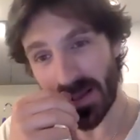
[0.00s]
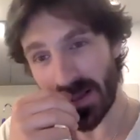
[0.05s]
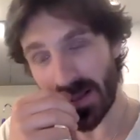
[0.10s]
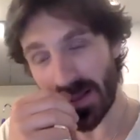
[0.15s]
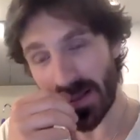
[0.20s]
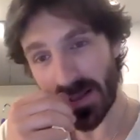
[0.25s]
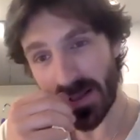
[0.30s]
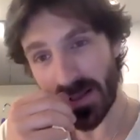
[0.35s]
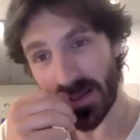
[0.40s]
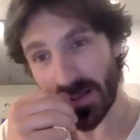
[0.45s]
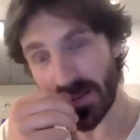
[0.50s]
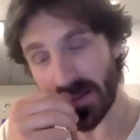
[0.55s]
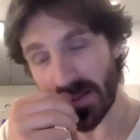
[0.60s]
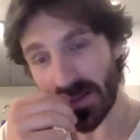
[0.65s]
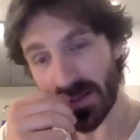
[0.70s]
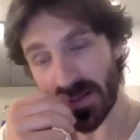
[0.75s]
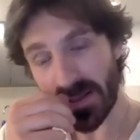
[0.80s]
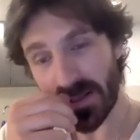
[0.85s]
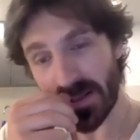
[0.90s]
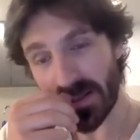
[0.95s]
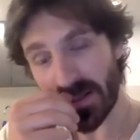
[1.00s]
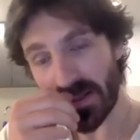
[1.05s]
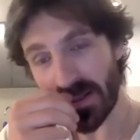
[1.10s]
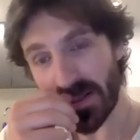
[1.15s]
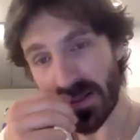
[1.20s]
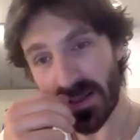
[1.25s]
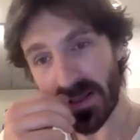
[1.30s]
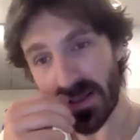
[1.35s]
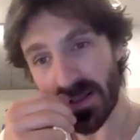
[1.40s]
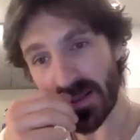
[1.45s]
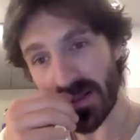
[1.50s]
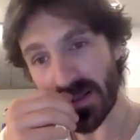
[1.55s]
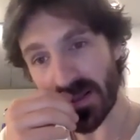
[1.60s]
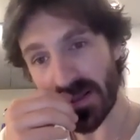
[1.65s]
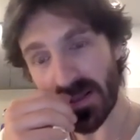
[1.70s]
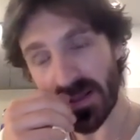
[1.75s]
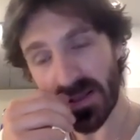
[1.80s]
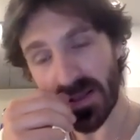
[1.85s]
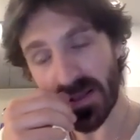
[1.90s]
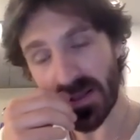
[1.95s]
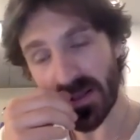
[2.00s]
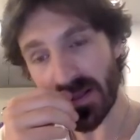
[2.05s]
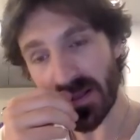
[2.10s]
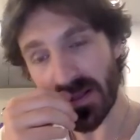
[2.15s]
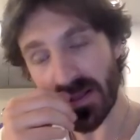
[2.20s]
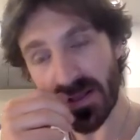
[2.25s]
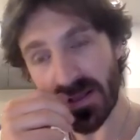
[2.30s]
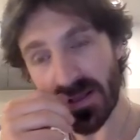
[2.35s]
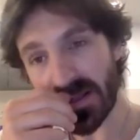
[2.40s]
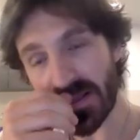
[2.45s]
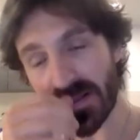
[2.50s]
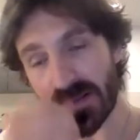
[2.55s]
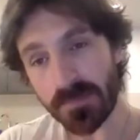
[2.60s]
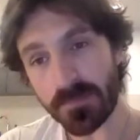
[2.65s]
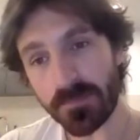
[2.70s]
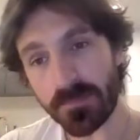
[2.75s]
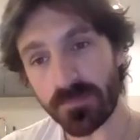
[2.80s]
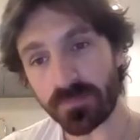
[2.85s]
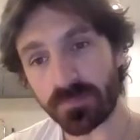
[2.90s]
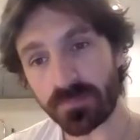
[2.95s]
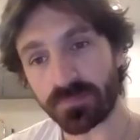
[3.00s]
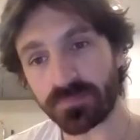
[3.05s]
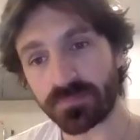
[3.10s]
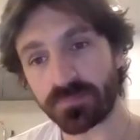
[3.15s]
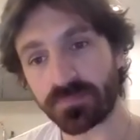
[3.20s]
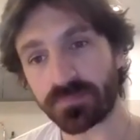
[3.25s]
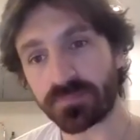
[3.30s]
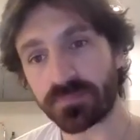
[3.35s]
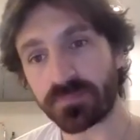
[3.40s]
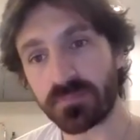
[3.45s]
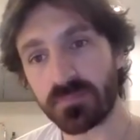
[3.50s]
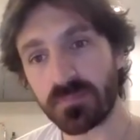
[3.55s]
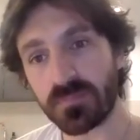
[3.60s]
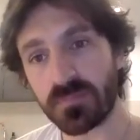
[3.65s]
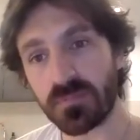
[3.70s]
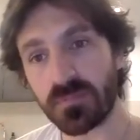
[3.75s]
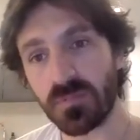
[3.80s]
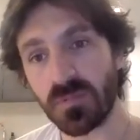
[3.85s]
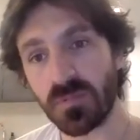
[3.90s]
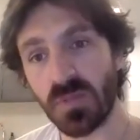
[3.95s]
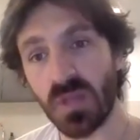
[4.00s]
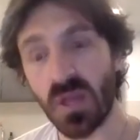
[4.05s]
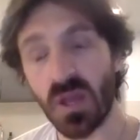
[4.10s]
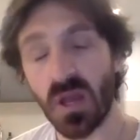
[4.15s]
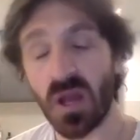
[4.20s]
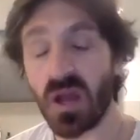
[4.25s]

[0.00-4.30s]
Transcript: No words are spoken by the person on screen.